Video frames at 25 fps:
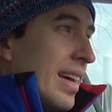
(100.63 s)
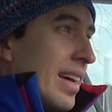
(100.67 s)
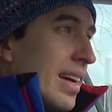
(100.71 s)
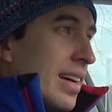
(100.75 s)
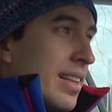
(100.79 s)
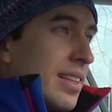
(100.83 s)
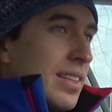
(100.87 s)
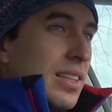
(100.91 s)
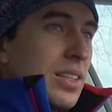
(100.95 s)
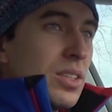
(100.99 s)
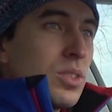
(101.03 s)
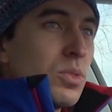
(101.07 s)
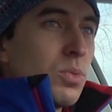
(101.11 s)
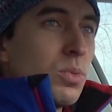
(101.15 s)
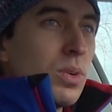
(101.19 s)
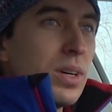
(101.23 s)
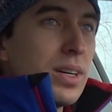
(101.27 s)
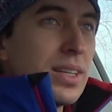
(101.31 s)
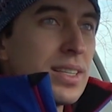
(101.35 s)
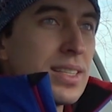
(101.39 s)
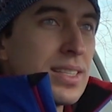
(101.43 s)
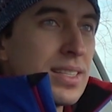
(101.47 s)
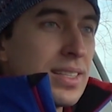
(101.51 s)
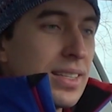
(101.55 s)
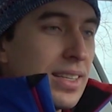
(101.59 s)
And it
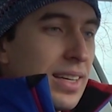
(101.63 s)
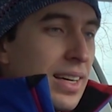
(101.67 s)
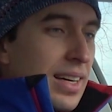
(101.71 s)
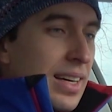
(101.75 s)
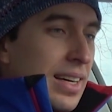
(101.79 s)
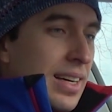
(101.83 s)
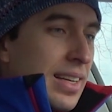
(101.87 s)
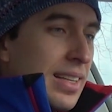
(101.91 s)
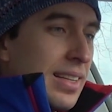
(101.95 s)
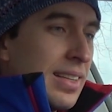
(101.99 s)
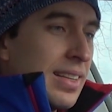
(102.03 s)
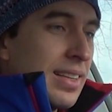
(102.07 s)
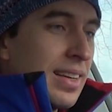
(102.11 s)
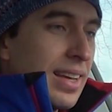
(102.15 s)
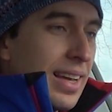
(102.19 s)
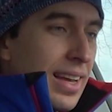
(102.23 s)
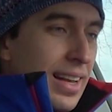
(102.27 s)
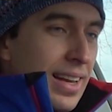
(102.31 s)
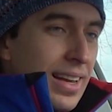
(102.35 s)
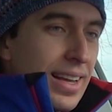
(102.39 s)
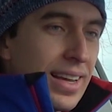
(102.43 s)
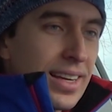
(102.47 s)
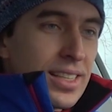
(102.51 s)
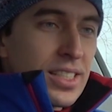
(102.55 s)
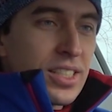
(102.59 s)
was an
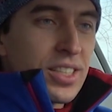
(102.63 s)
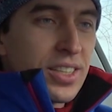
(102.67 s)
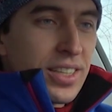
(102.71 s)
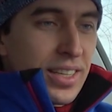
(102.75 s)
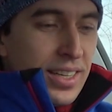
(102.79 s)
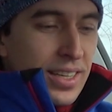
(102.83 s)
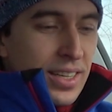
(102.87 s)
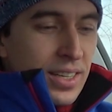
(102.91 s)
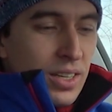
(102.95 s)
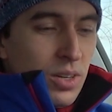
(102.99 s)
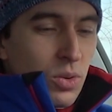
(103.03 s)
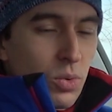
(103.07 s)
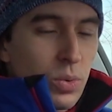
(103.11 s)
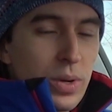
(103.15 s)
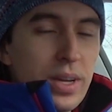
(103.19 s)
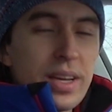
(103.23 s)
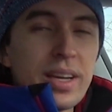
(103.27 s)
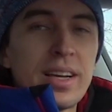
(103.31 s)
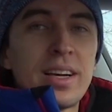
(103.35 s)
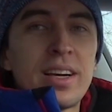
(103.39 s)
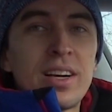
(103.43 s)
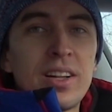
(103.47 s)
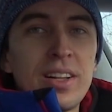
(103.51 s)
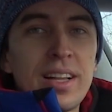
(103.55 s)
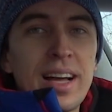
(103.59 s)
electric
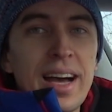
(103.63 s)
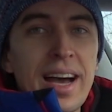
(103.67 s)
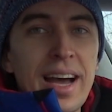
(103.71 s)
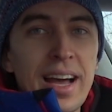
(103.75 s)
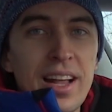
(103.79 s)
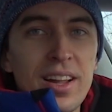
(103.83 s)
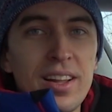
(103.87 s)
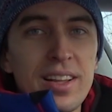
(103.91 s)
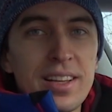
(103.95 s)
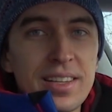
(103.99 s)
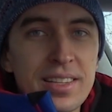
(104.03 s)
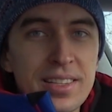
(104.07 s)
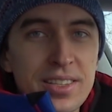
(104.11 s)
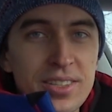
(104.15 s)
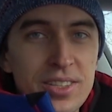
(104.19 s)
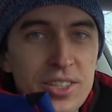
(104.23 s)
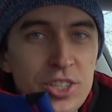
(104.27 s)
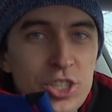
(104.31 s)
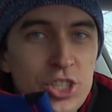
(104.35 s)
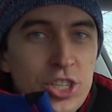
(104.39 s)
vehicle island